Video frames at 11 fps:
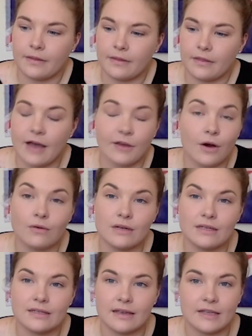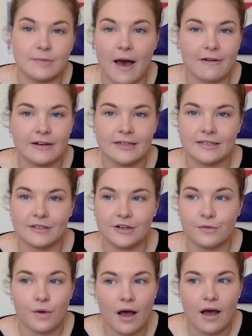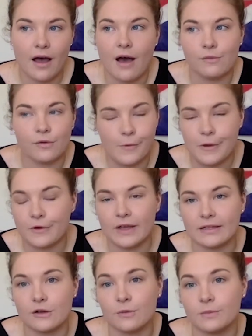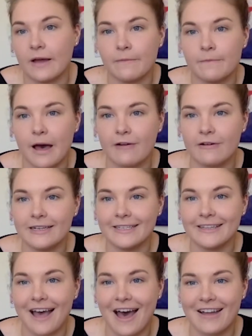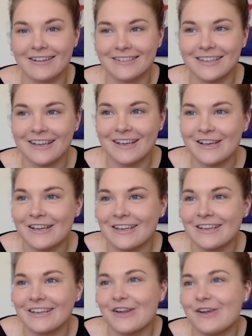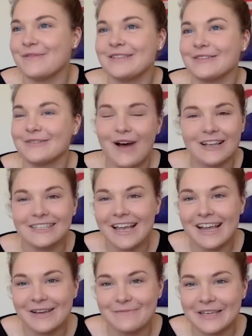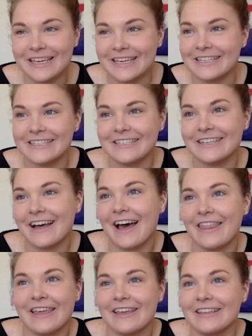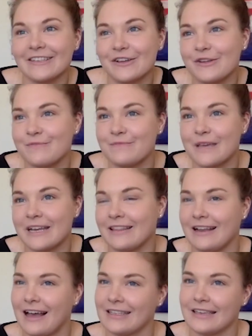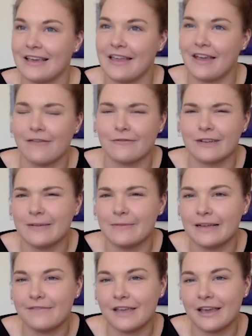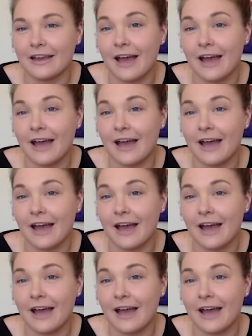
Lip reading: that goal is Paris. You know, I want to be on that top step in Paris. And, you know, it makes me smile saying it because I think there's only been in the last year that I really believed it could